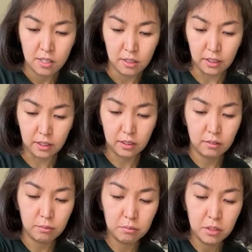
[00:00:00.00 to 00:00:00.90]
Like
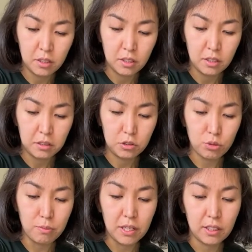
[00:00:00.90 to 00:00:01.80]
to
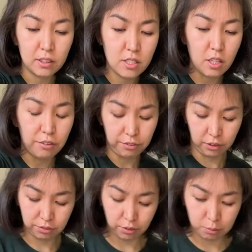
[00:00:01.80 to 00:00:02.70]
make
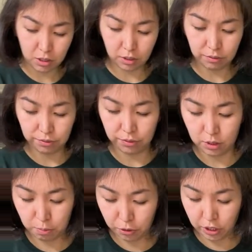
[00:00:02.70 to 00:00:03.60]
stuffing for me
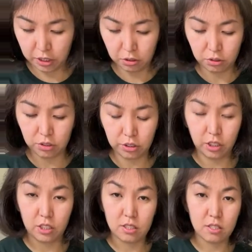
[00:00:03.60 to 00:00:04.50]
with potato,
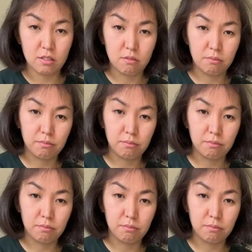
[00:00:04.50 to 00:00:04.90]
onions,